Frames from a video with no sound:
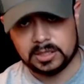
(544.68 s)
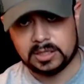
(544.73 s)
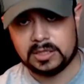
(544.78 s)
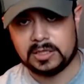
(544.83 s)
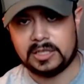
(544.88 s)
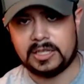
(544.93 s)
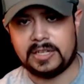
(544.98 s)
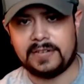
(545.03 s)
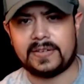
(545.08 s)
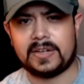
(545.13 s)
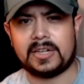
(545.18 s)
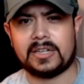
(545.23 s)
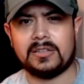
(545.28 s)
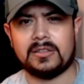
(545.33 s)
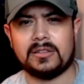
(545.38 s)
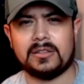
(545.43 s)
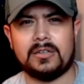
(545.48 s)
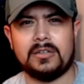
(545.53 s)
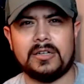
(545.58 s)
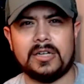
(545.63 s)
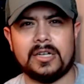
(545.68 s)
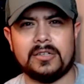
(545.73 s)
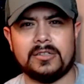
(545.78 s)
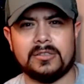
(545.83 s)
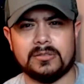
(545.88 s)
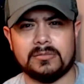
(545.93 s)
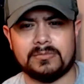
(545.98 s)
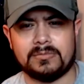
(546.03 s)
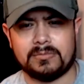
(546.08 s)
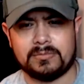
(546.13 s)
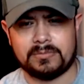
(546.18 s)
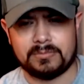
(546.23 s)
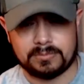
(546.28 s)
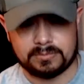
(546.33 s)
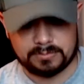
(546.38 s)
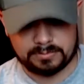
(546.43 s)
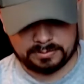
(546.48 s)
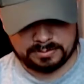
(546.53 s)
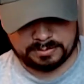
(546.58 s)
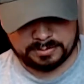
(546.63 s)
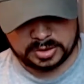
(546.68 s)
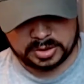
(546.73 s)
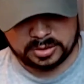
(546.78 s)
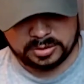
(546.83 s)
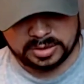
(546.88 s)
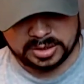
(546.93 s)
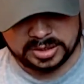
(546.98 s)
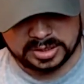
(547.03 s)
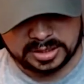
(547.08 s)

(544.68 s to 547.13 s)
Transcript: if I could learn how to screw this in